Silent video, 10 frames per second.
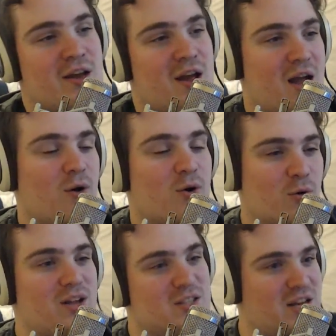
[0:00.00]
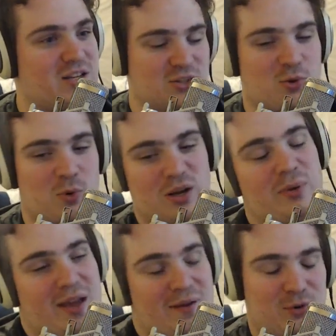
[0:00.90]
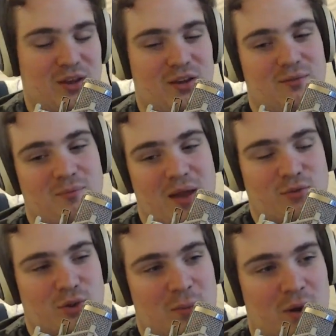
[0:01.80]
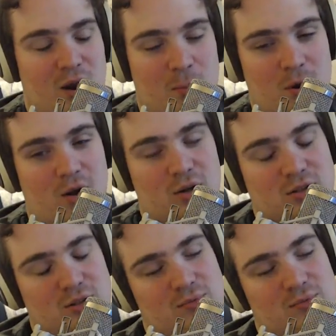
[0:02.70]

how great sex is going to be after they buy our product.